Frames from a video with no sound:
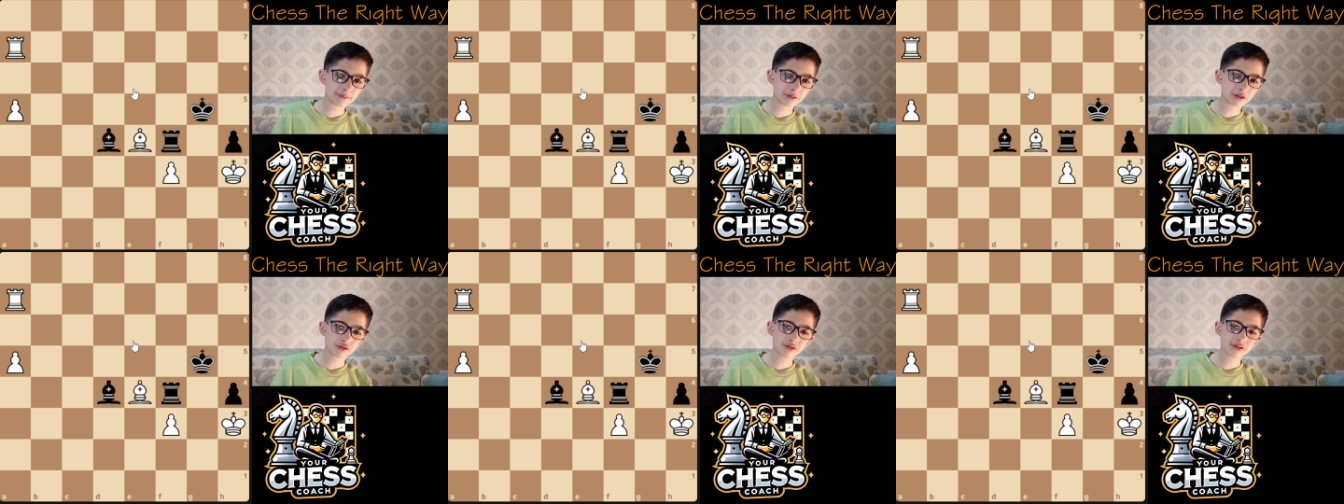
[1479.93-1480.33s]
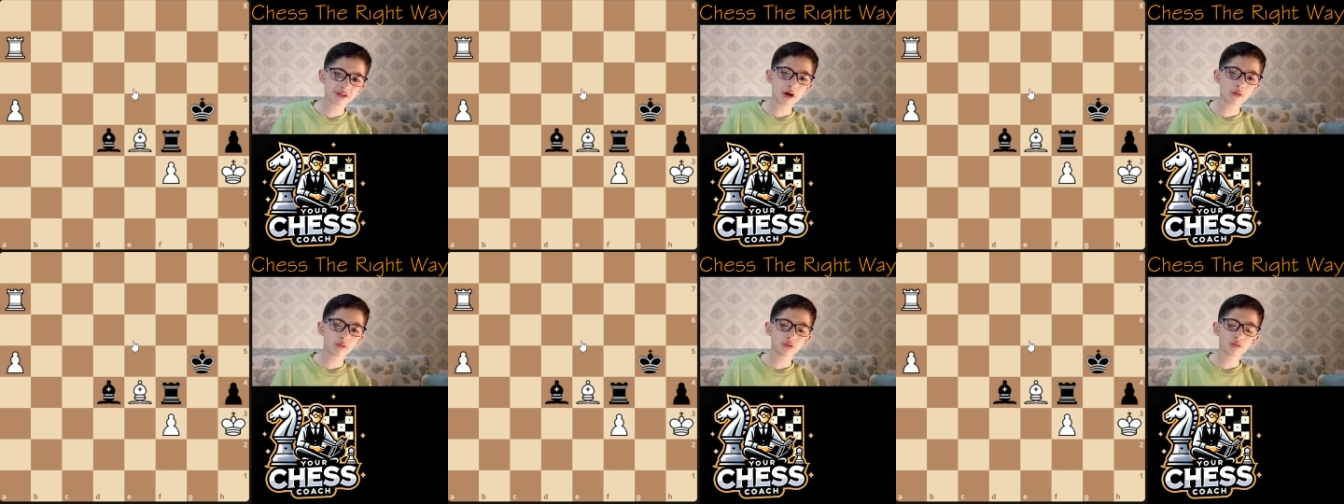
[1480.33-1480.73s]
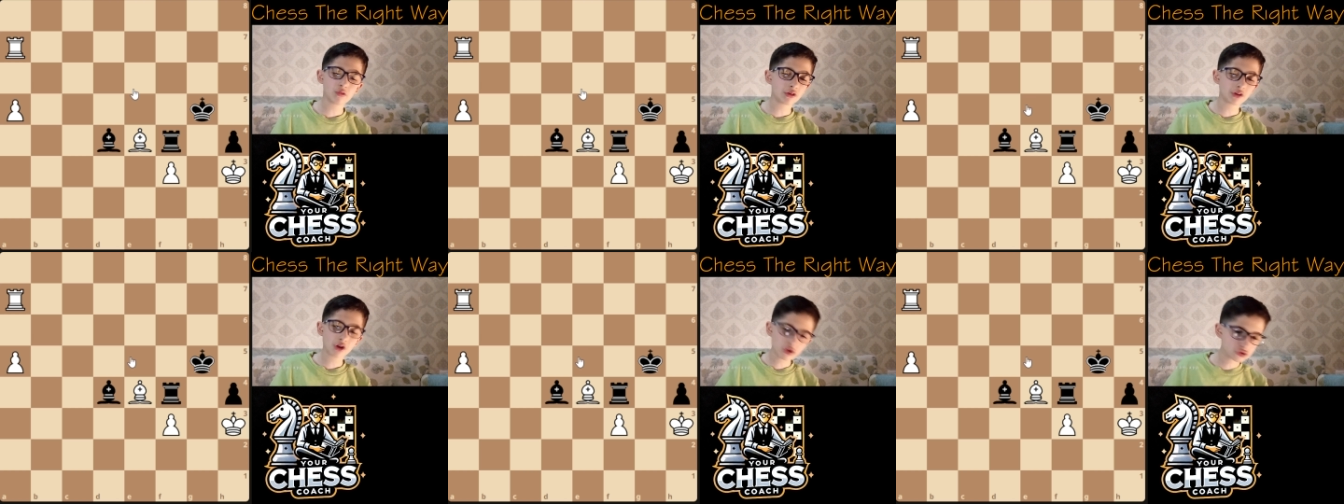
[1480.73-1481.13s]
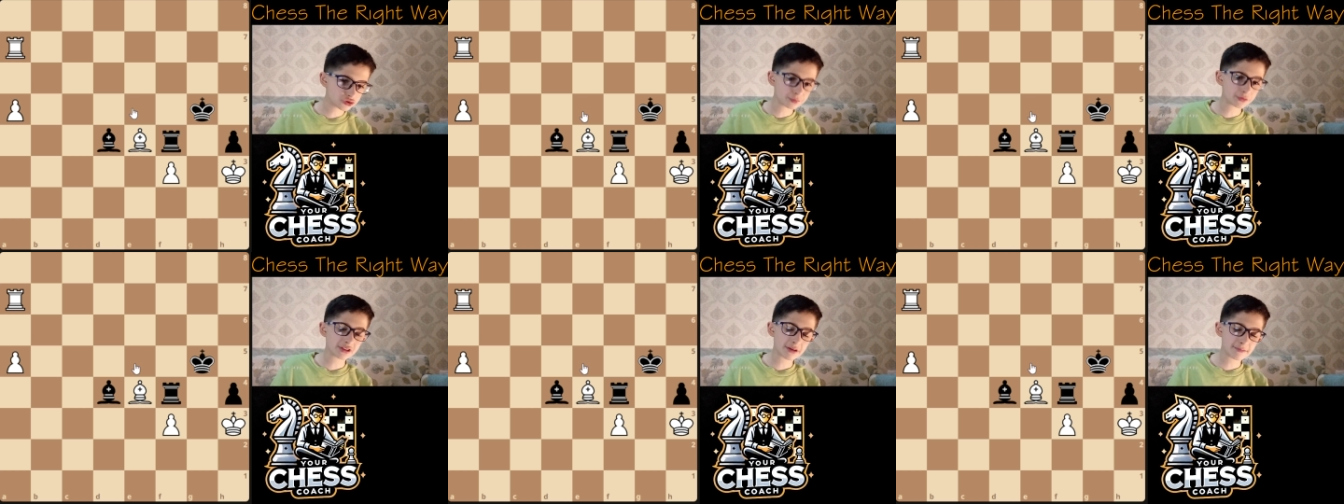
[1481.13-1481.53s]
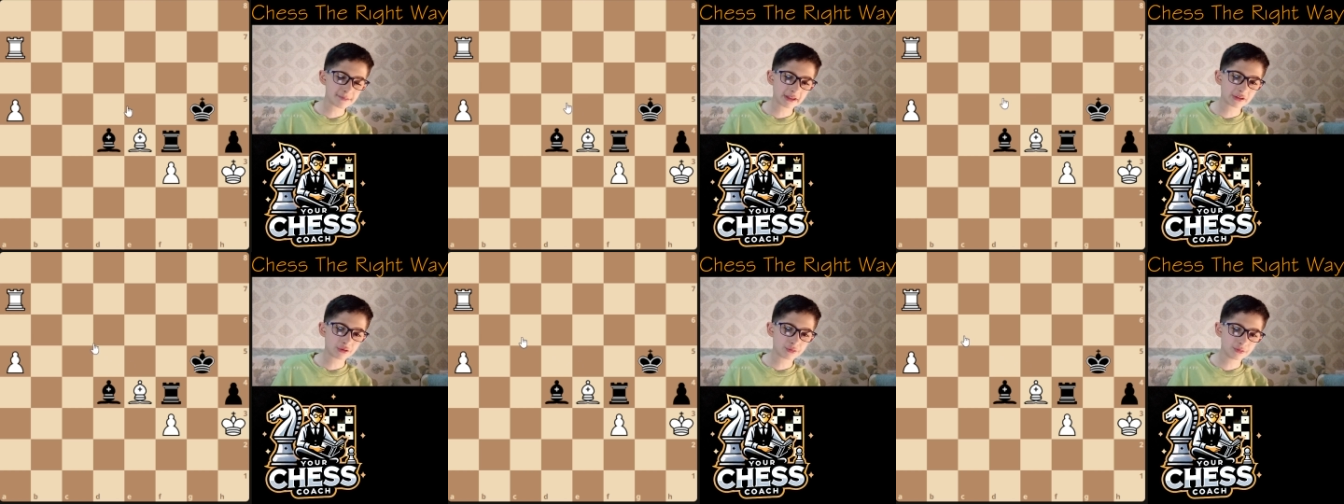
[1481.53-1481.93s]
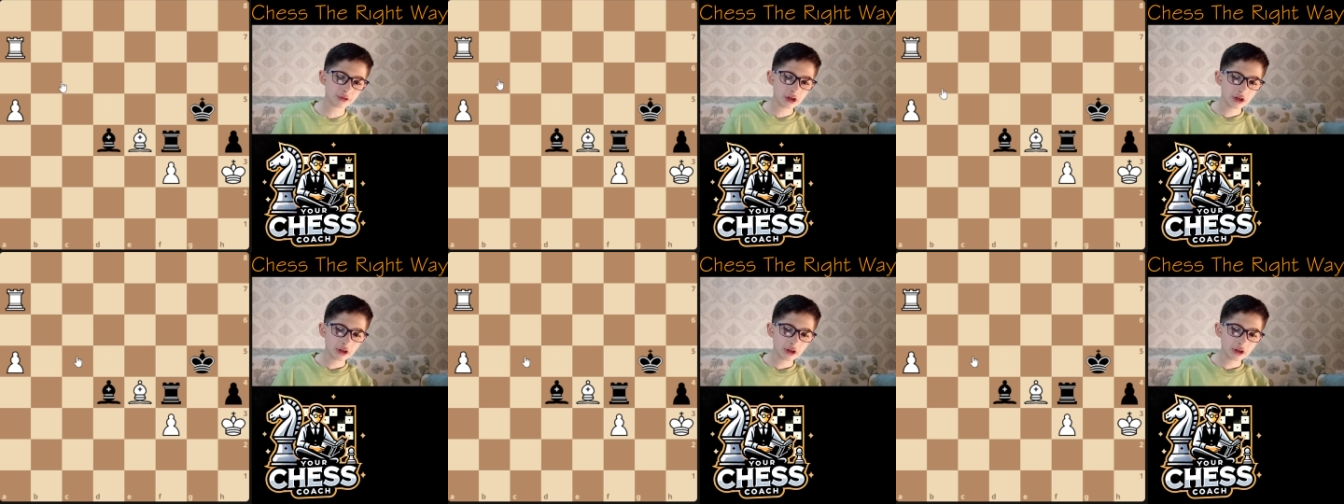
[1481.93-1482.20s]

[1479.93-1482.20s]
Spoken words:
because that will 100% make you